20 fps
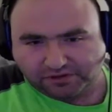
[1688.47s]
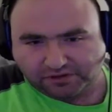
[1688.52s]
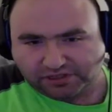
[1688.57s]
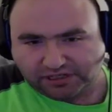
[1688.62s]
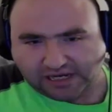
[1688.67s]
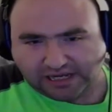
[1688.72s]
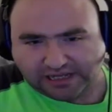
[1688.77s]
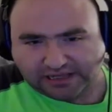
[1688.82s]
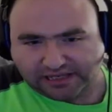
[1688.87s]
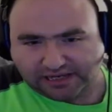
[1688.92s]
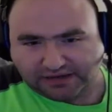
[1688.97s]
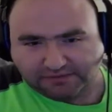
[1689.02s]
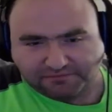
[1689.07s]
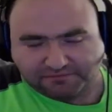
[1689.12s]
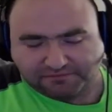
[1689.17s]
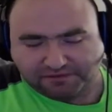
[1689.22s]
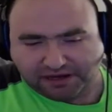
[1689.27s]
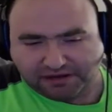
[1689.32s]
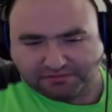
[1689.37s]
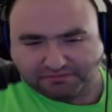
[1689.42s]
She got them
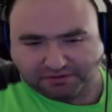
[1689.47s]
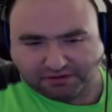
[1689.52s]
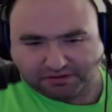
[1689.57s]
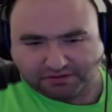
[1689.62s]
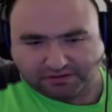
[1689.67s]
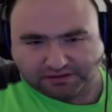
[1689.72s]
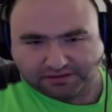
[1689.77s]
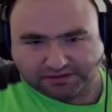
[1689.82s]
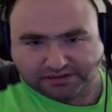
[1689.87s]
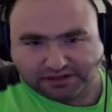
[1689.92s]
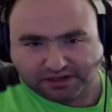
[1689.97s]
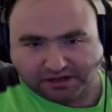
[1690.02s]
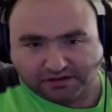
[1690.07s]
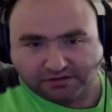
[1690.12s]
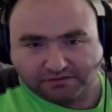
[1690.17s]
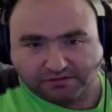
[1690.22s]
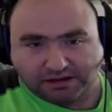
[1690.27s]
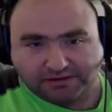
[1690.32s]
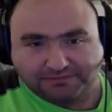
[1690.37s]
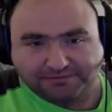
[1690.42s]
feet, bro. Let's
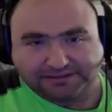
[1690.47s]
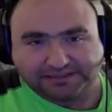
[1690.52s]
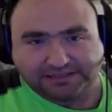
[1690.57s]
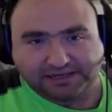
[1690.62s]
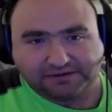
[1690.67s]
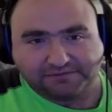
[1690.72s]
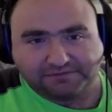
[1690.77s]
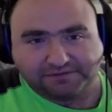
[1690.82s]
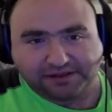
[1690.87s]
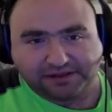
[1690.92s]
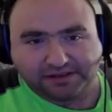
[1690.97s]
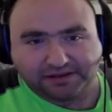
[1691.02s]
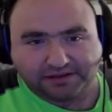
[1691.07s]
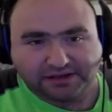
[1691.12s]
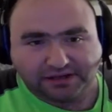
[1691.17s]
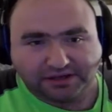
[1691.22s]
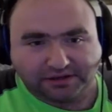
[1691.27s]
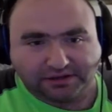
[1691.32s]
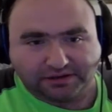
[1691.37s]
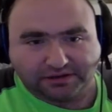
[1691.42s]
go. I'm excited for that.
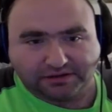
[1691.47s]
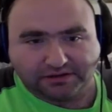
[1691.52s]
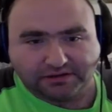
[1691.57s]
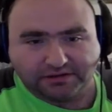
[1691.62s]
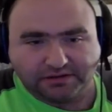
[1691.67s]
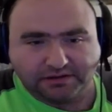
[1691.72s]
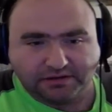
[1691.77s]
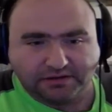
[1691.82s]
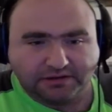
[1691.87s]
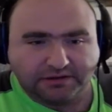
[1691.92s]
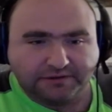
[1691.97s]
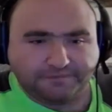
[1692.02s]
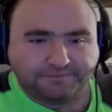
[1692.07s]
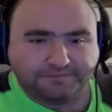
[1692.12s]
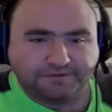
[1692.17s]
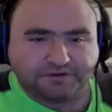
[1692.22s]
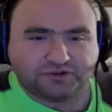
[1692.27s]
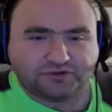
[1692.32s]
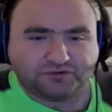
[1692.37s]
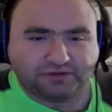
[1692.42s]
Killer.
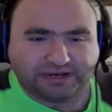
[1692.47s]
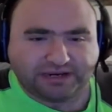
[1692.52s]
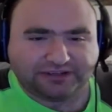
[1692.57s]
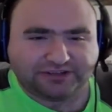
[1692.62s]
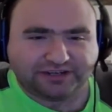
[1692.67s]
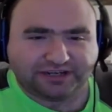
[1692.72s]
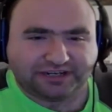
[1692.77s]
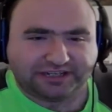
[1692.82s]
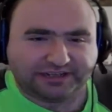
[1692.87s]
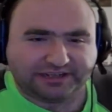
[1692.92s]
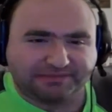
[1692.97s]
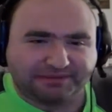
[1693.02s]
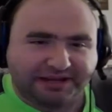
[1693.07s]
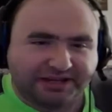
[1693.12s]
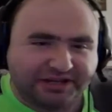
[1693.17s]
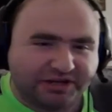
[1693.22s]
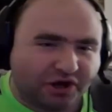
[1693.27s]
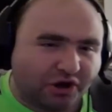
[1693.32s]
Stranger. Hey, damn it.